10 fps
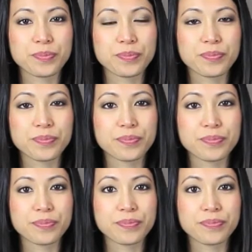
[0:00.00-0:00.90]

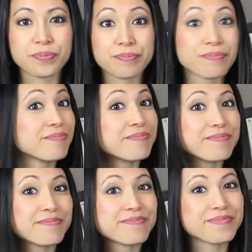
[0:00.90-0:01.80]

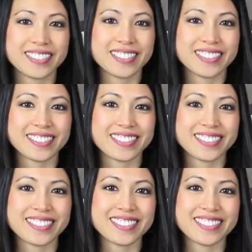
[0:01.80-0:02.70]

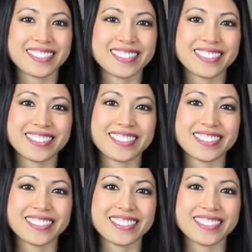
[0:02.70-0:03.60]

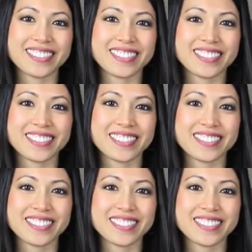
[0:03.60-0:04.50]

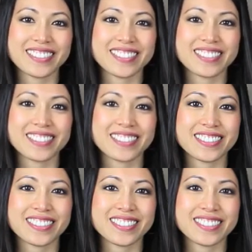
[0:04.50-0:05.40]

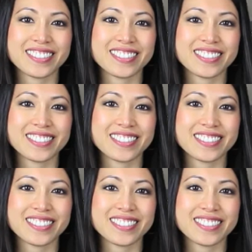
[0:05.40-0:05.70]
(not speaking)